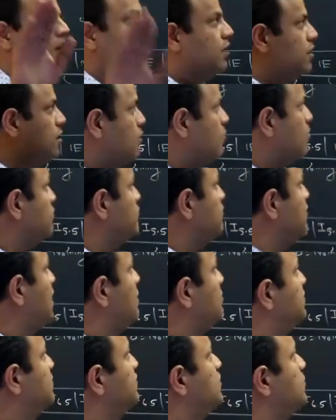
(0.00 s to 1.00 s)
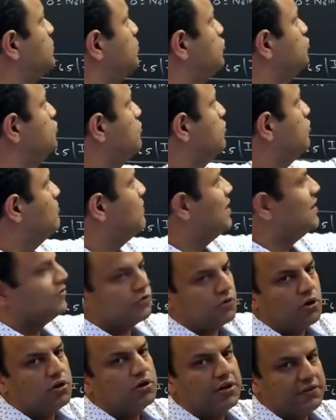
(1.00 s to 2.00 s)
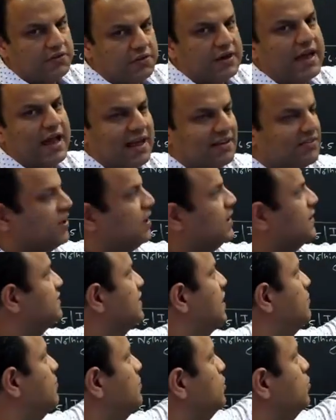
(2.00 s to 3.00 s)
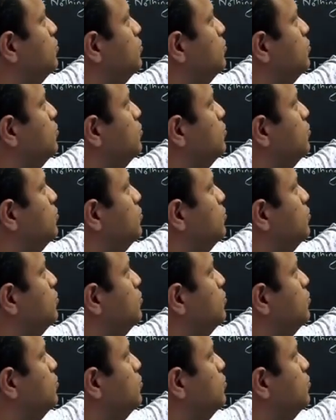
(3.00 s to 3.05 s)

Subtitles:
Now what will happen? Suppose you want to mask all the 3 as an example.